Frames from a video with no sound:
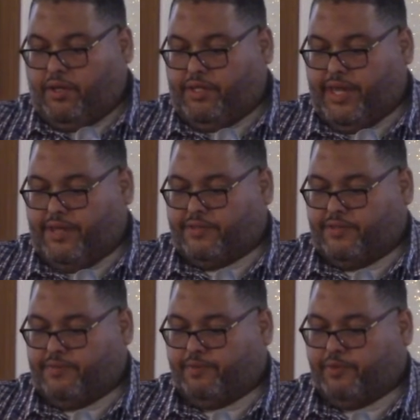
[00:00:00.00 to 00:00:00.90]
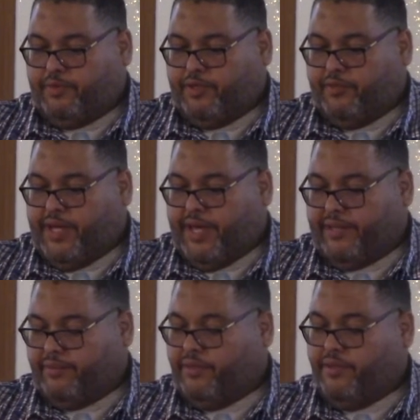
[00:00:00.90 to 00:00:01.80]
Yes, this blew me
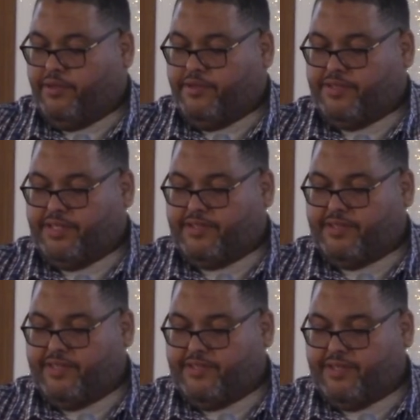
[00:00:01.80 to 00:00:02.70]
away. Since these